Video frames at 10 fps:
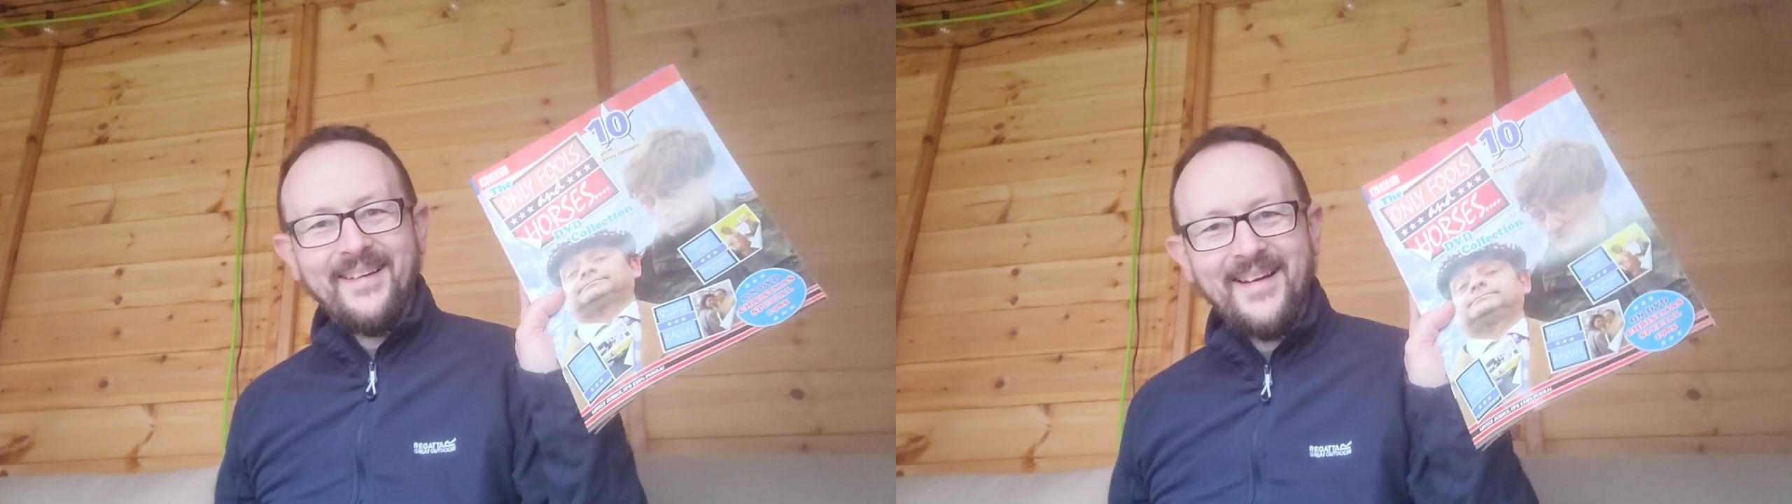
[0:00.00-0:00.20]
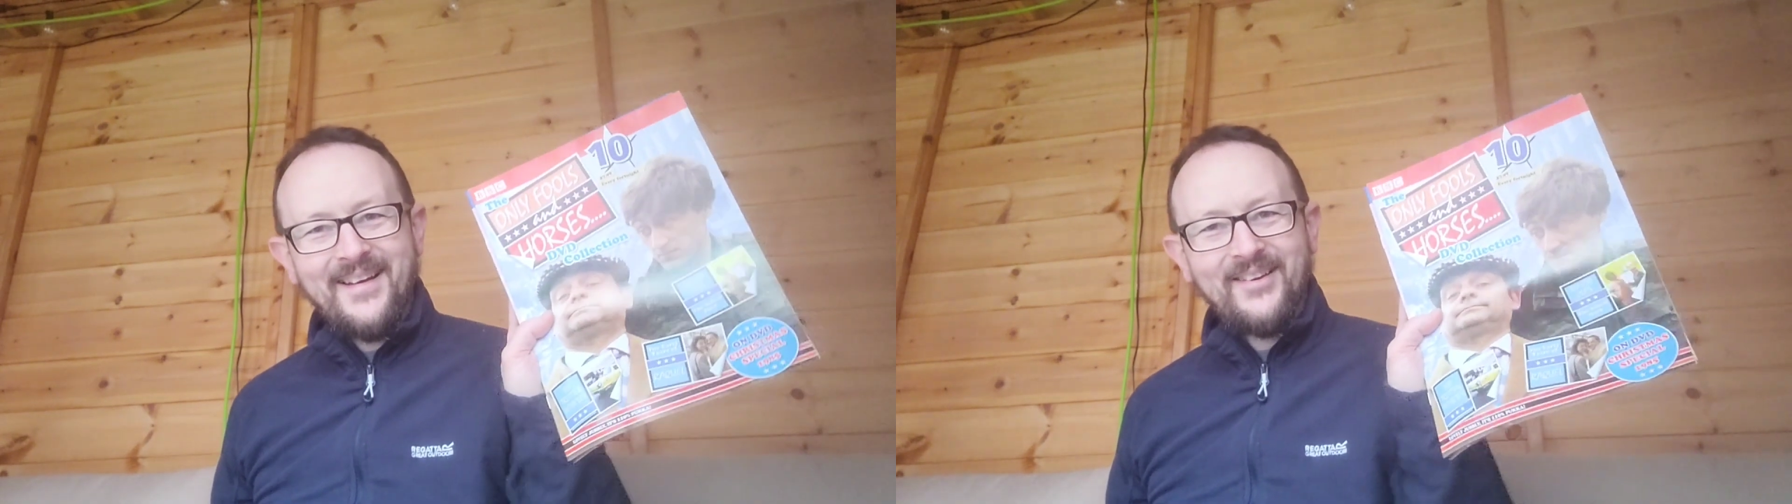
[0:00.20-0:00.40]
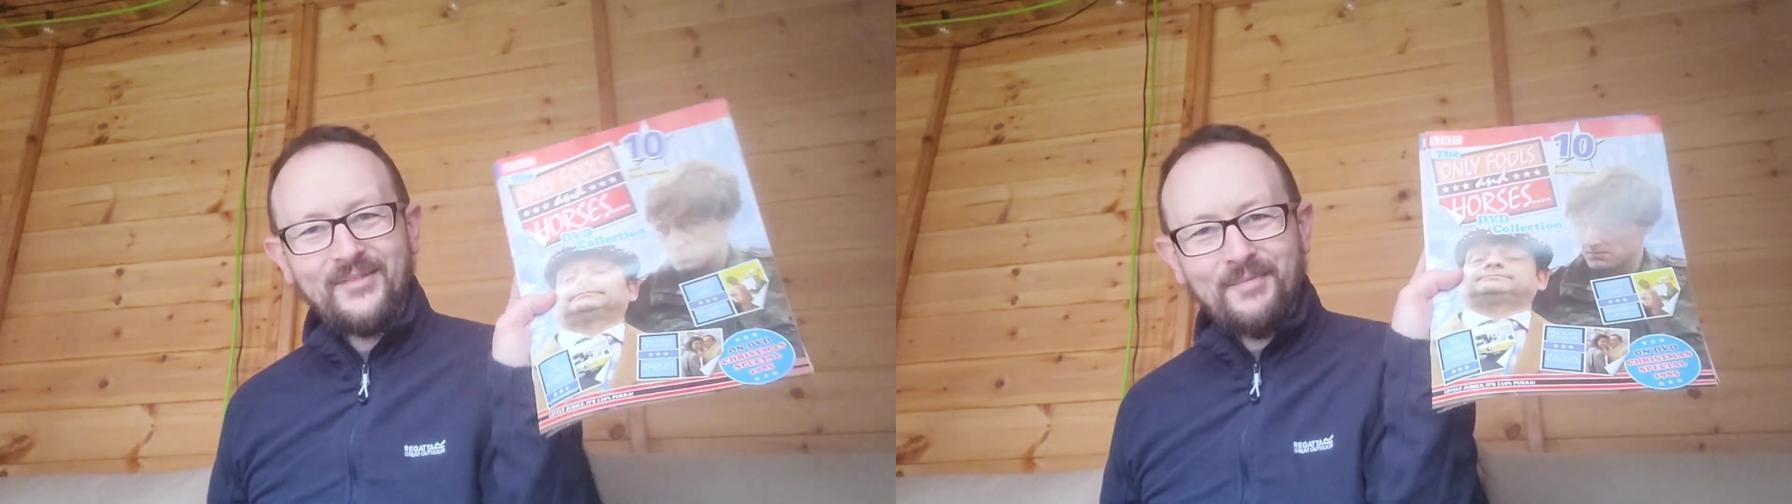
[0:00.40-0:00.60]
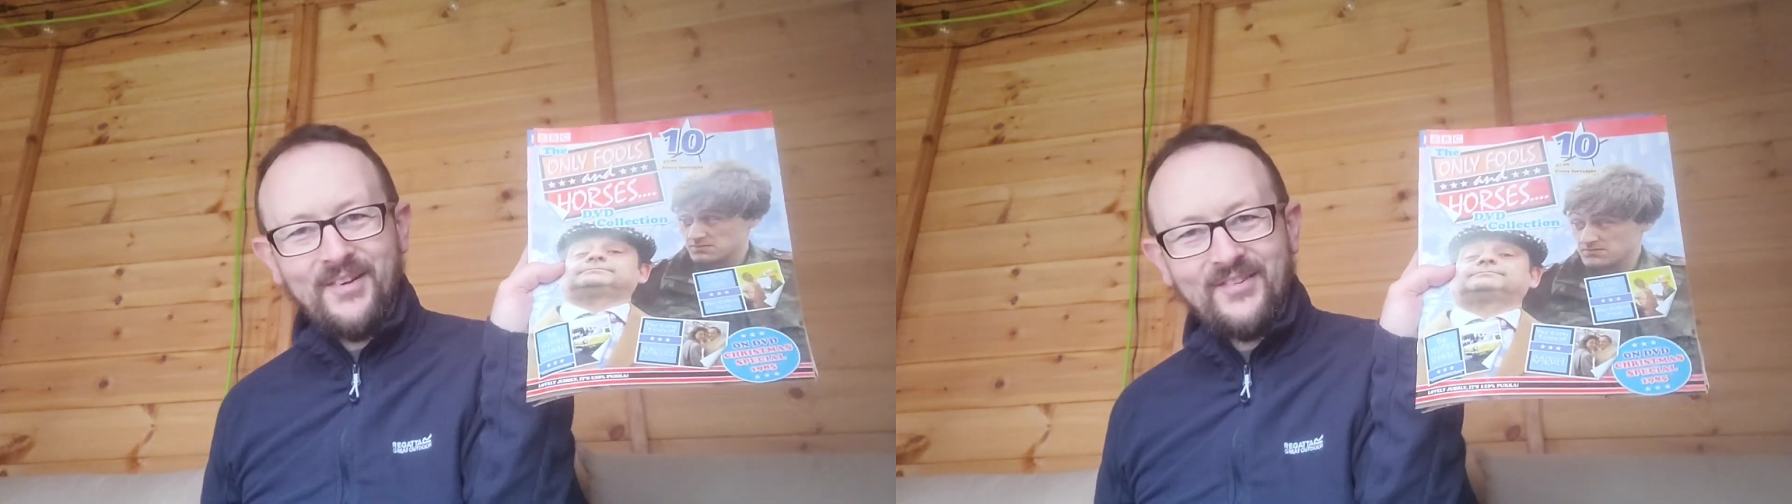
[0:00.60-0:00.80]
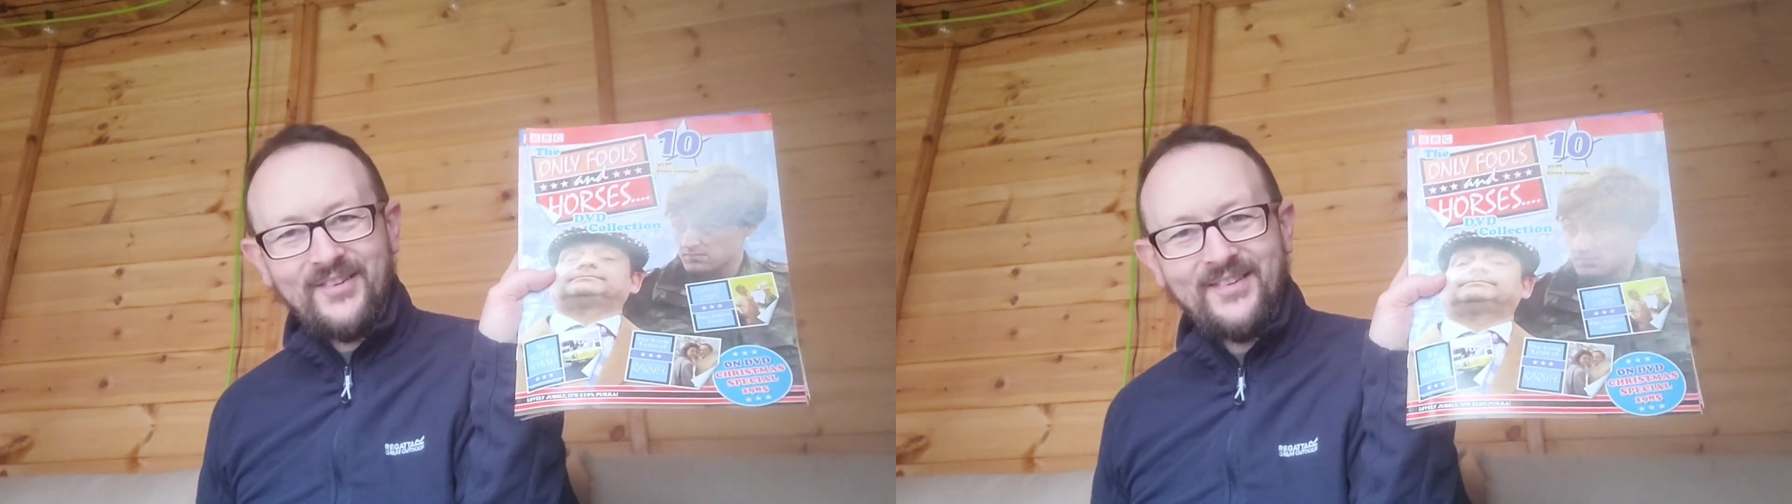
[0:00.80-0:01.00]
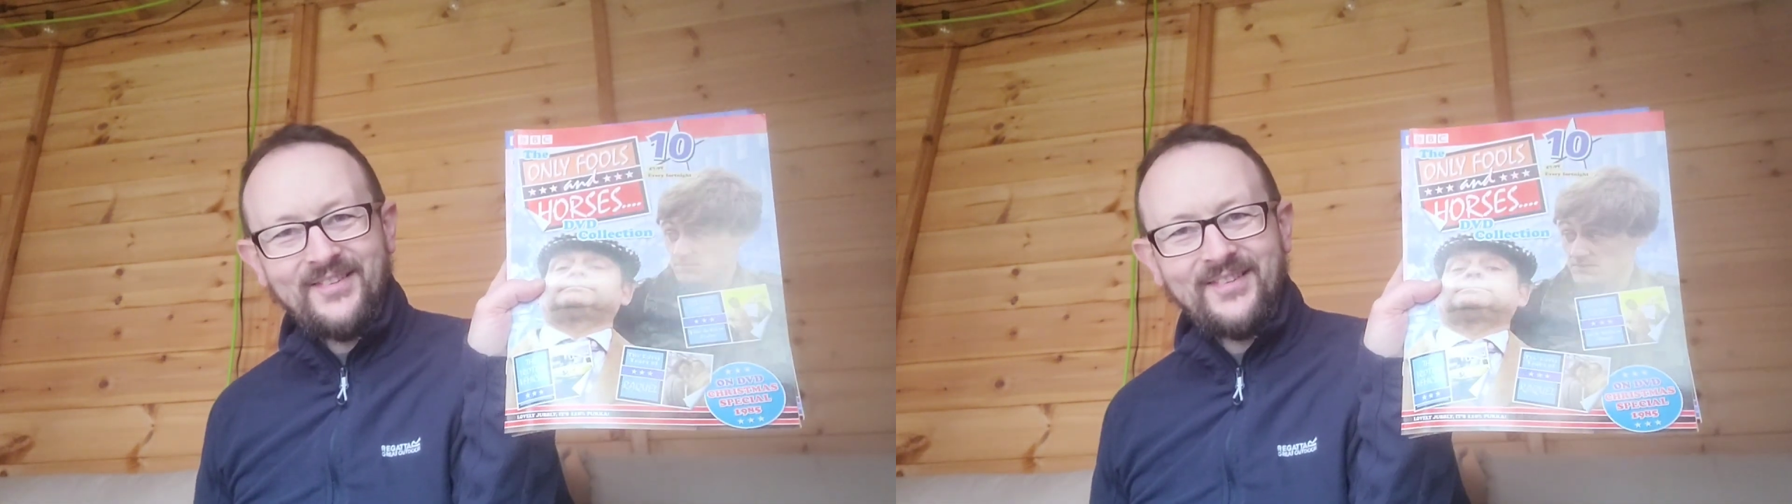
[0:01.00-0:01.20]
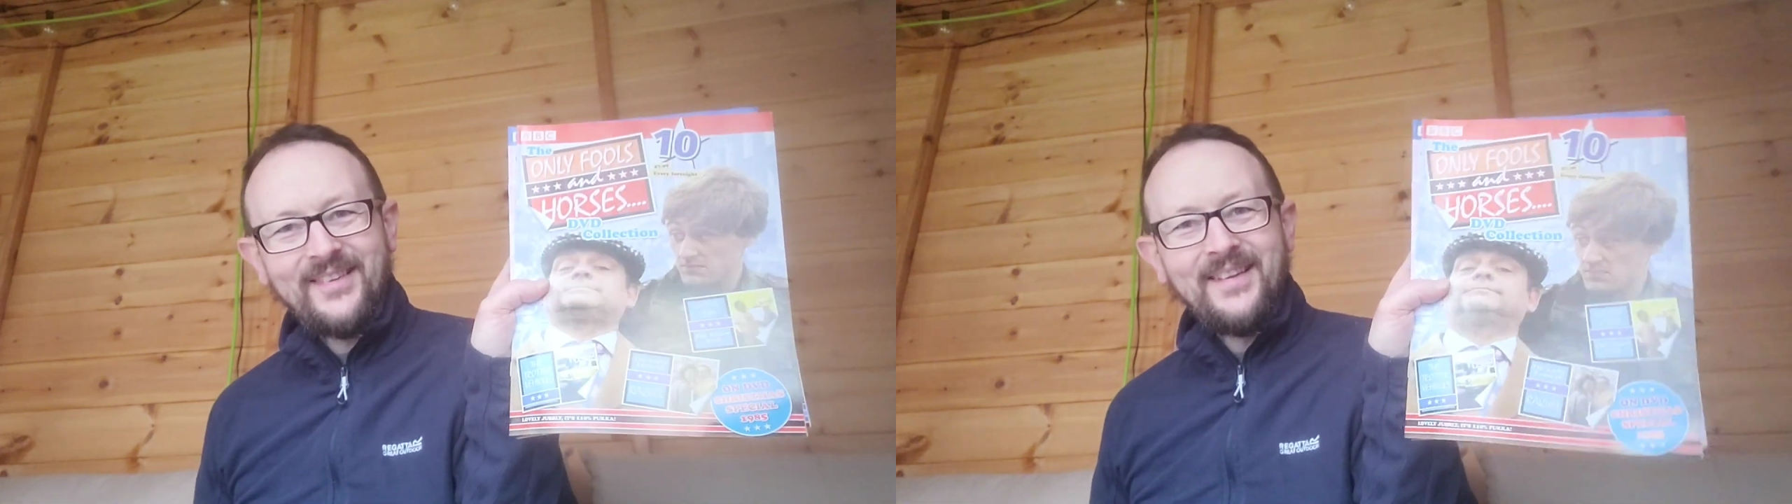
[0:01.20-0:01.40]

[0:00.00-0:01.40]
expressions.